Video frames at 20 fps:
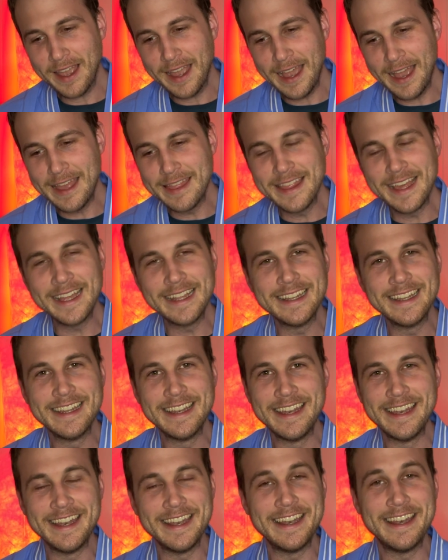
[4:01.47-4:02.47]
And then,
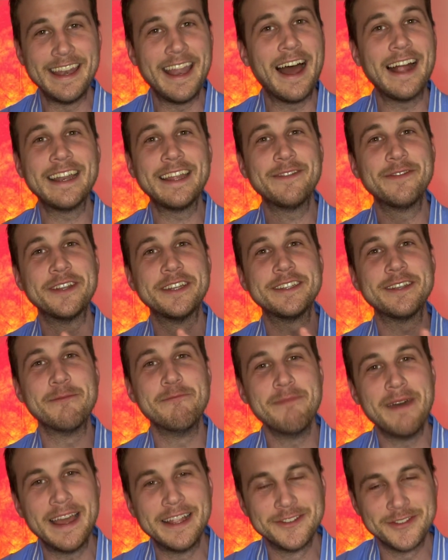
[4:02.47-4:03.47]
not even to
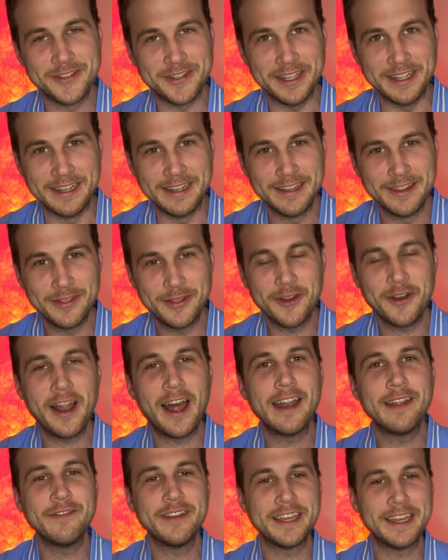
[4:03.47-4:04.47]
mention, they're
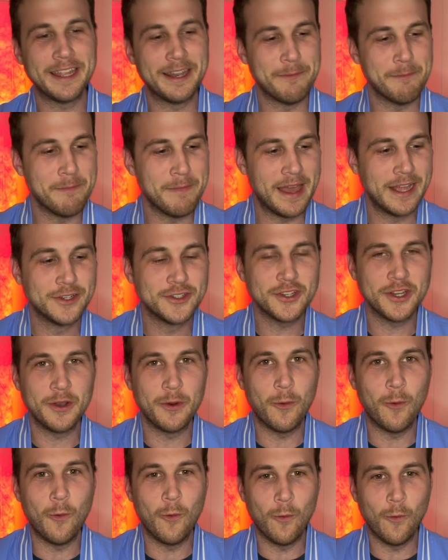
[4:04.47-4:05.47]
not even going to mention
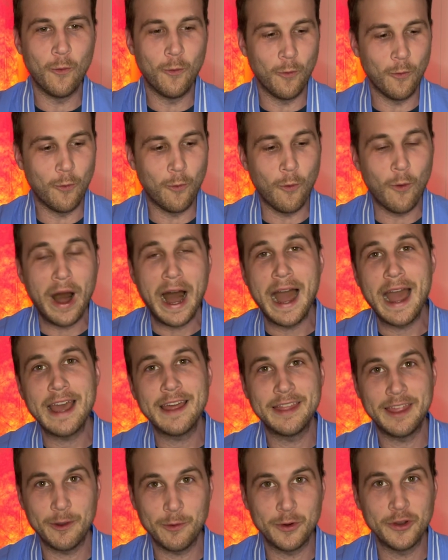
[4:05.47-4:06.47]
why
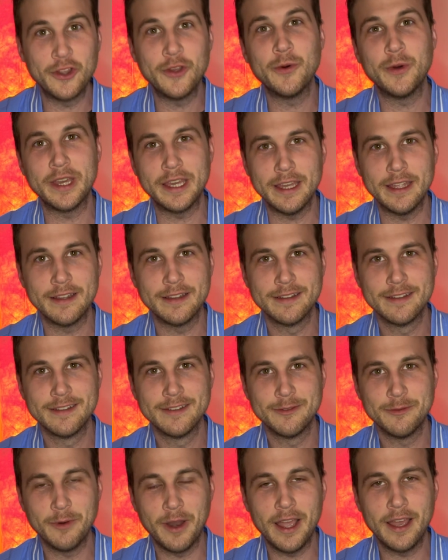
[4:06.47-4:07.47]
they were doing it,
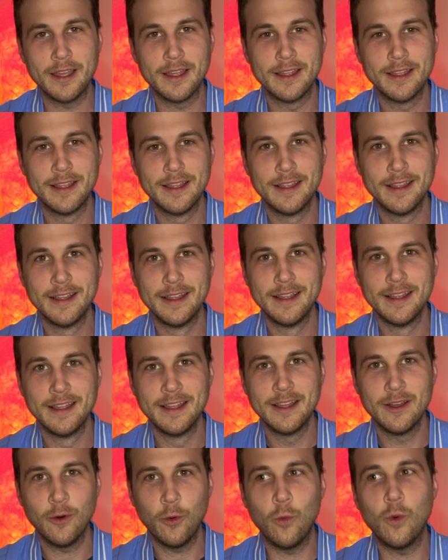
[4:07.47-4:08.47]
right?
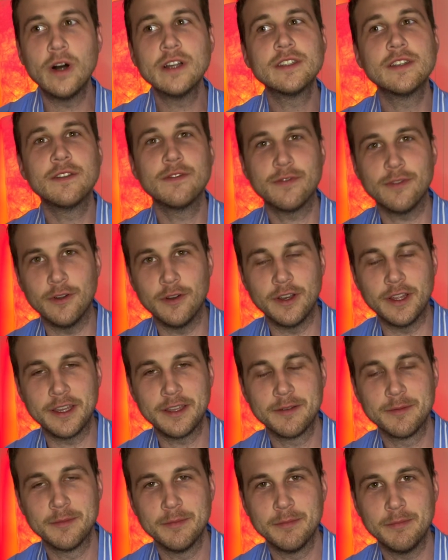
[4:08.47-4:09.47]
Wasn't
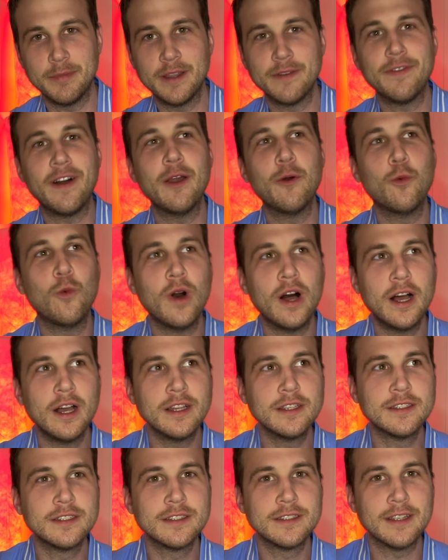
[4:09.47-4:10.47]
flirting, but if I
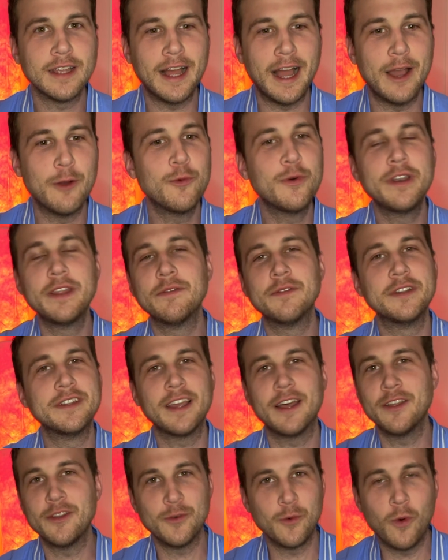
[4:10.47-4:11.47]
was, I wouldn't even
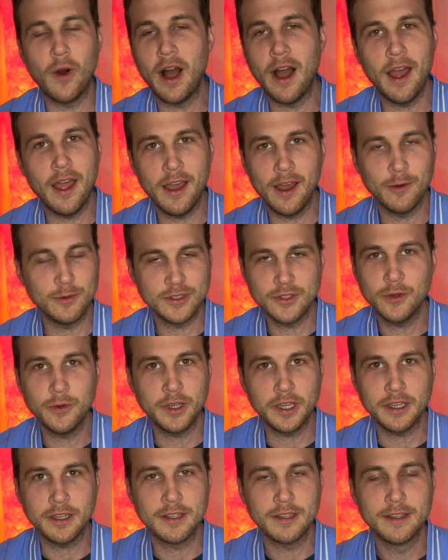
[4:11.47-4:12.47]
tell you why I was
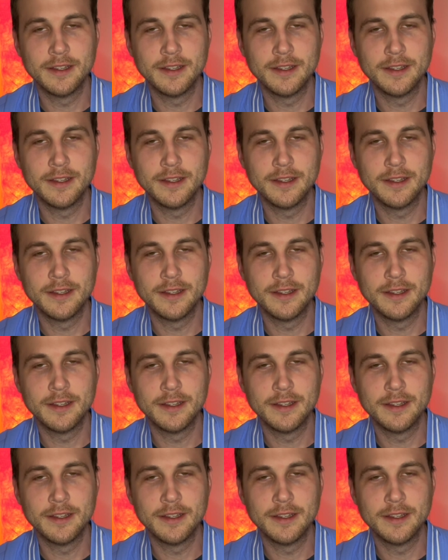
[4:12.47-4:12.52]
doing it.